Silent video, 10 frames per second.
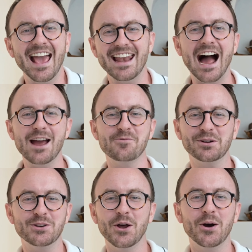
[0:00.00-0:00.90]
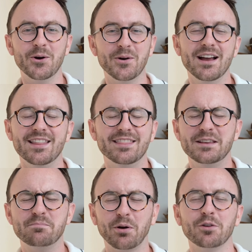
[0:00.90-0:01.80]
and I would know
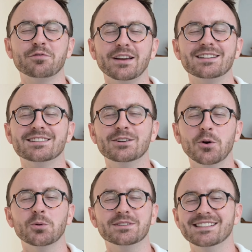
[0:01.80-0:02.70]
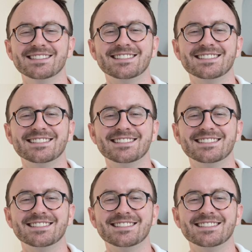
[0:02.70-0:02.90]
the perfect golden